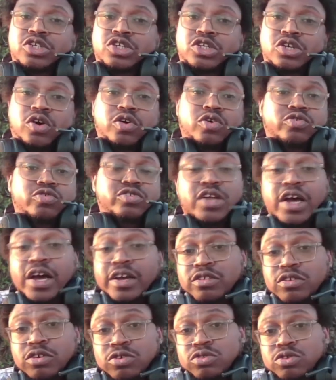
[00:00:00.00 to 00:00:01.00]
jungle. His
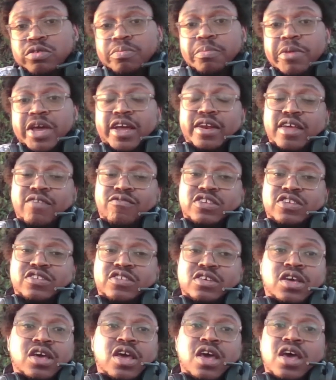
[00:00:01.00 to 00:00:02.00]
Nocturne looked magnificent.